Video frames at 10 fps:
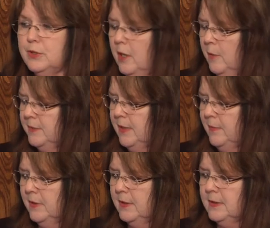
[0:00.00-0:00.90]
to help
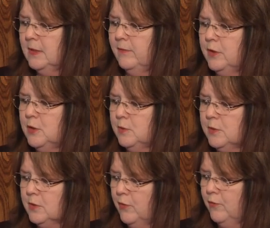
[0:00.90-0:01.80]
some of these
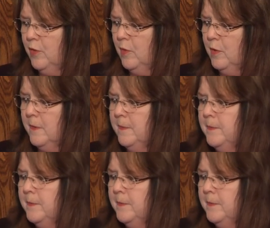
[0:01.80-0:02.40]
individuals go forward.